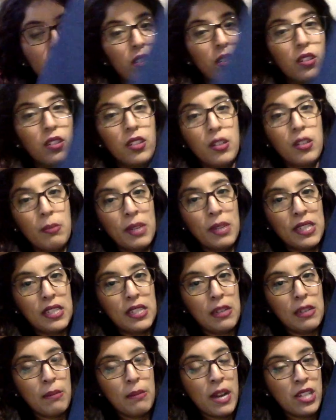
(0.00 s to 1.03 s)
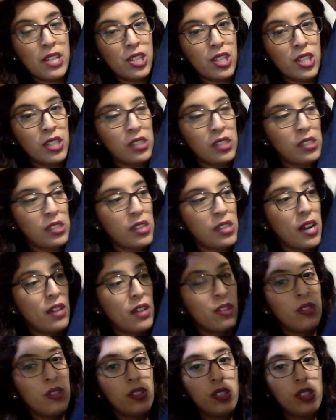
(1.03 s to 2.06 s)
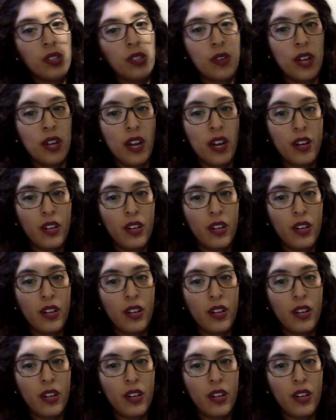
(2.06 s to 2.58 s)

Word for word: There's a mix and matching style, So I got